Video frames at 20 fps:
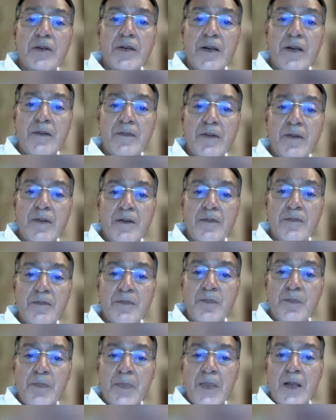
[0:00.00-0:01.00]
in
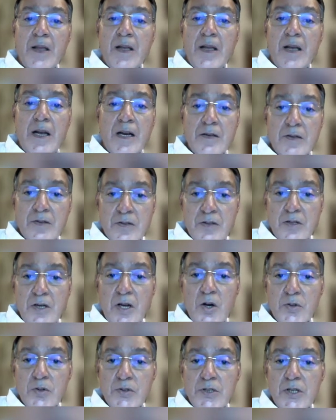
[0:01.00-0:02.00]
and
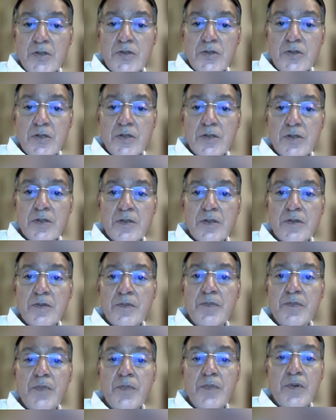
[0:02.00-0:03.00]
now that
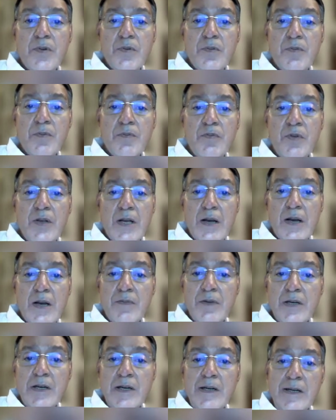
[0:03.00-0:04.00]
we have
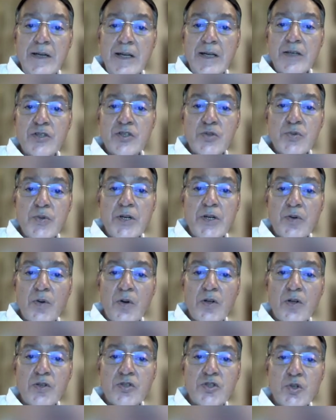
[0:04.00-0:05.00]
an index to it
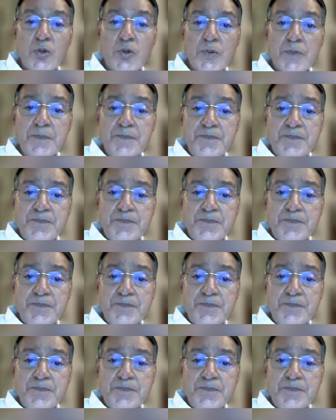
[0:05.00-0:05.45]
also,